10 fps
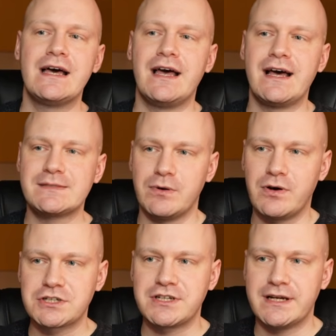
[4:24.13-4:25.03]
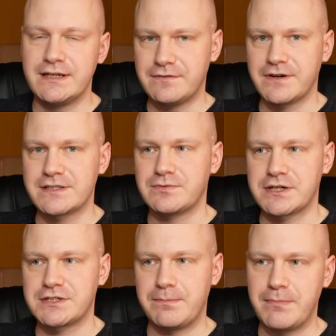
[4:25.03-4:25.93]
As blockchain
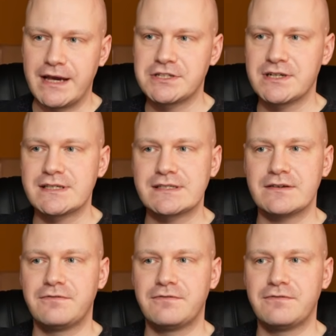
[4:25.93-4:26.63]
infrastructure matures,